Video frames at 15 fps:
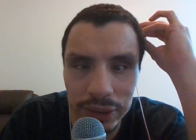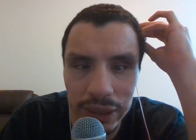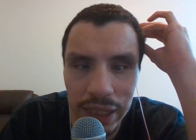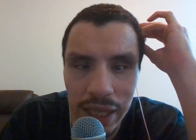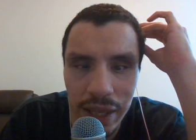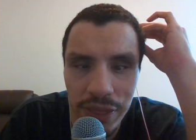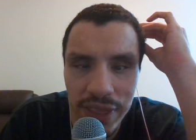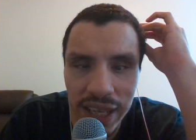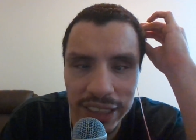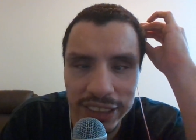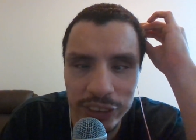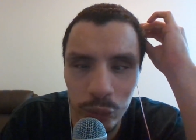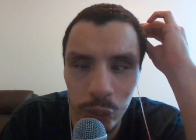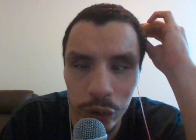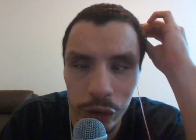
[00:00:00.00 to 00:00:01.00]
And
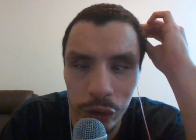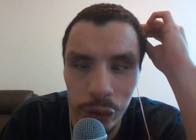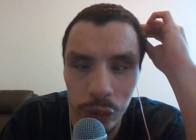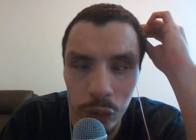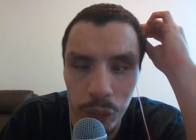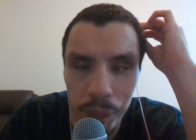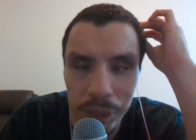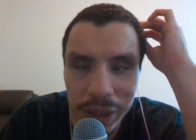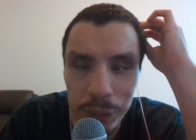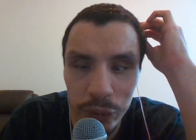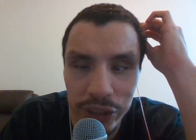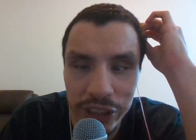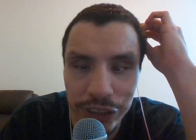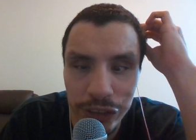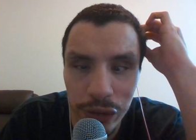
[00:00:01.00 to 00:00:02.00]
that's where people
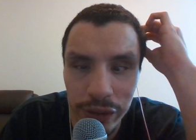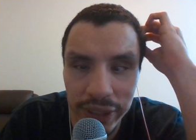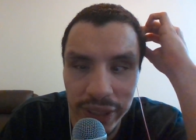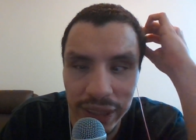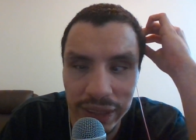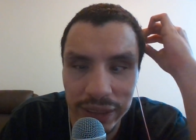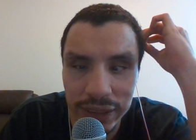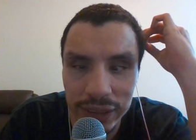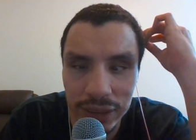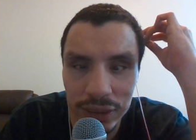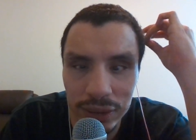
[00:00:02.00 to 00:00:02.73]
need to think.